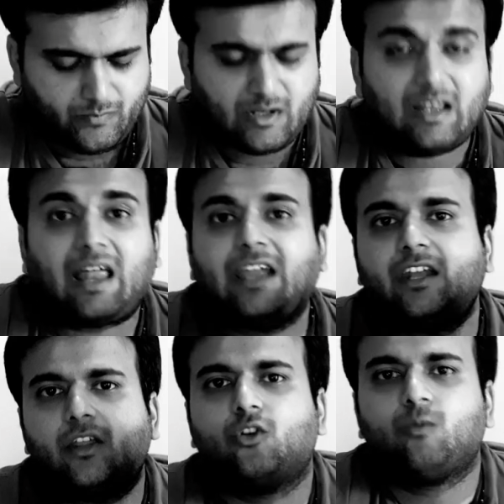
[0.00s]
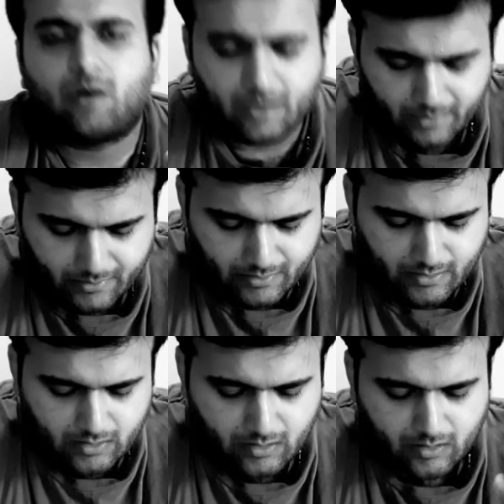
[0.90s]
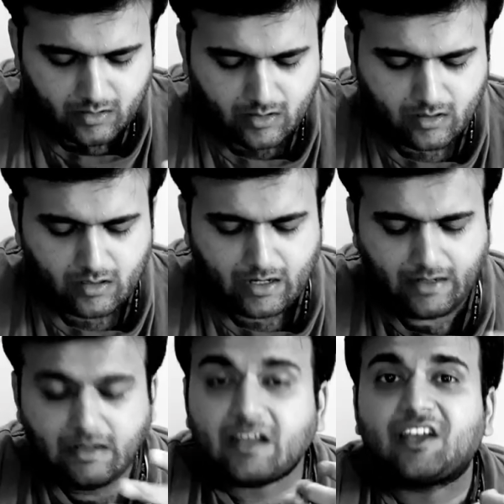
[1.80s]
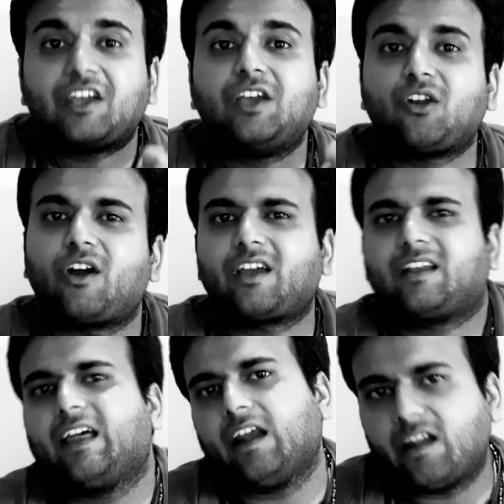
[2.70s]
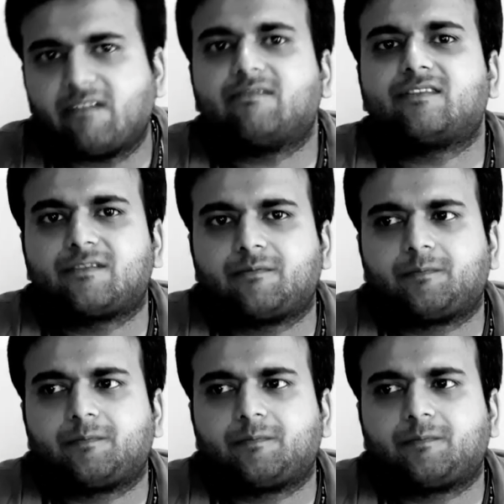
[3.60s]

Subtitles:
light humor, and heroic narratives.